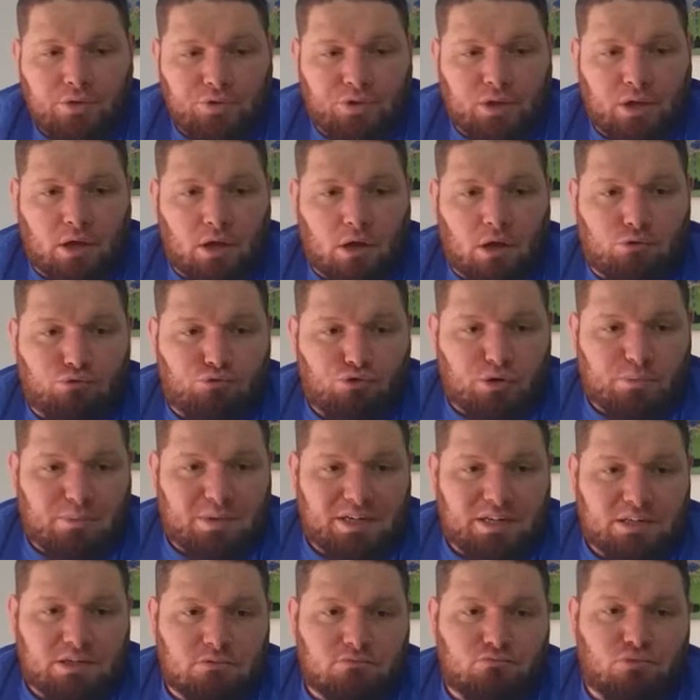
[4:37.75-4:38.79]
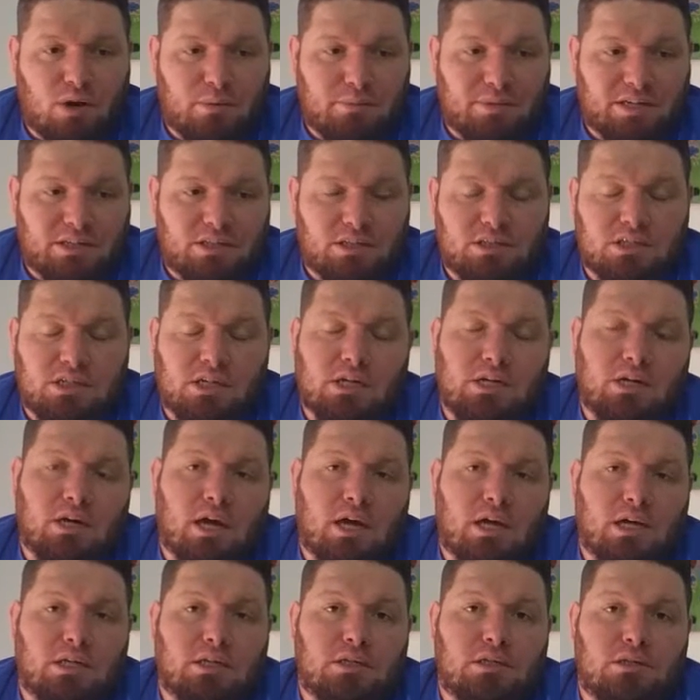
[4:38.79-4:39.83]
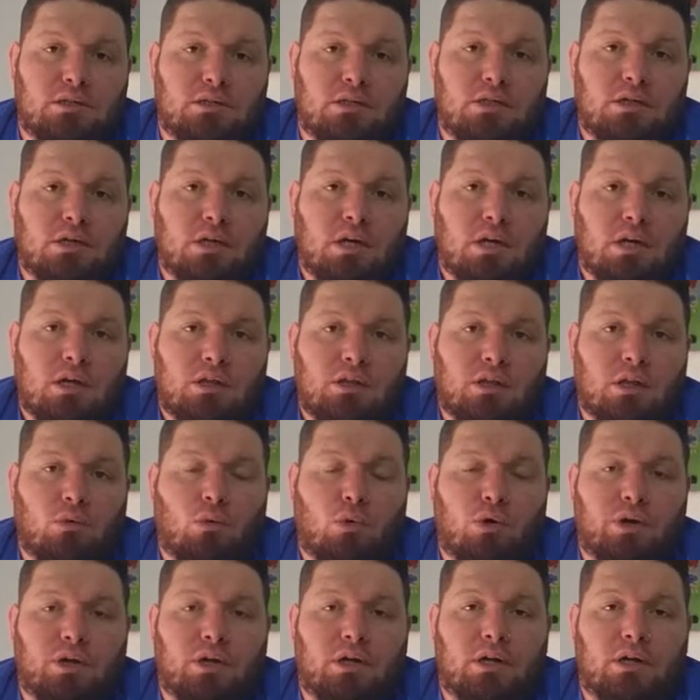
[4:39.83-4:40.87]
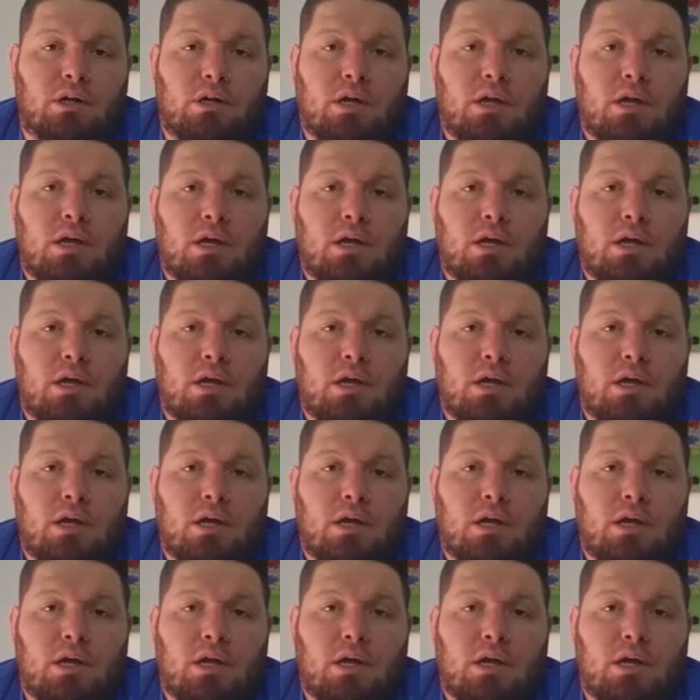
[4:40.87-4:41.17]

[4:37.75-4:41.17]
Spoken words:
that are reminiscing, and they want to